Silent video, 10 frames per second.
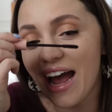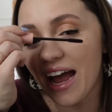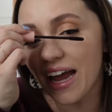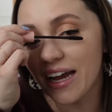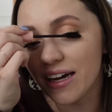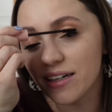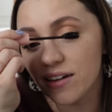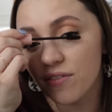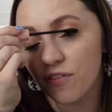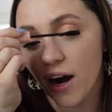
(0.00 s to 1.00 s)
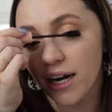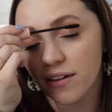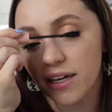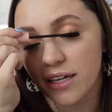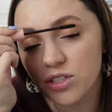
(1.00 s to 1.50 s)
And
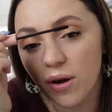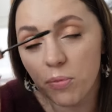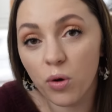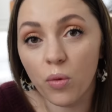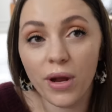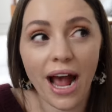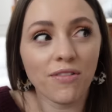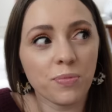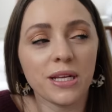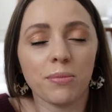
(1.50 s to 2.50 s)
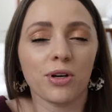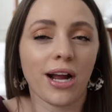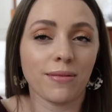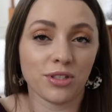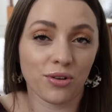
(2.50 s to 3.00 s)
finally, so I pull, we have peanut butter
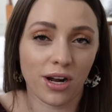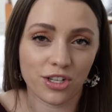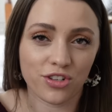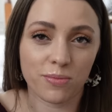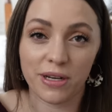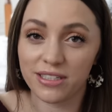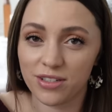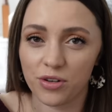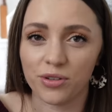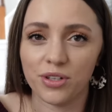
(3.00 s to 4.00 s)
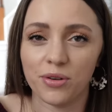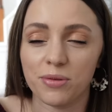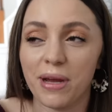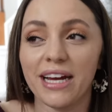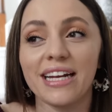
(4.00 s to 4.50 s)
Captain Crunch, the best cereal known to
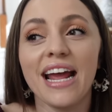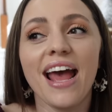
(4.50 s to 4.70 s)
man.